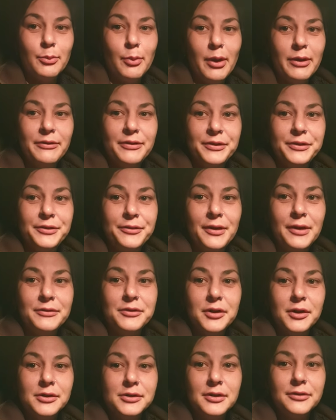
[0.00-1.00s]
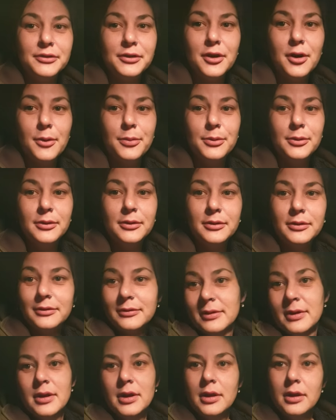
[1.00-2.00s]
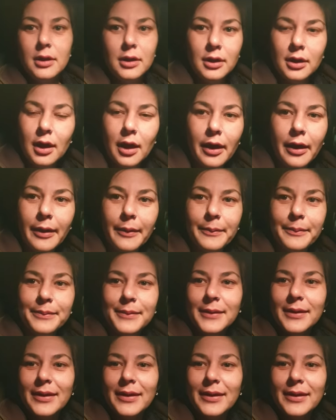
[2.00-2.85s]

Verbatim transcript: buy 55 jars off a copper. Um,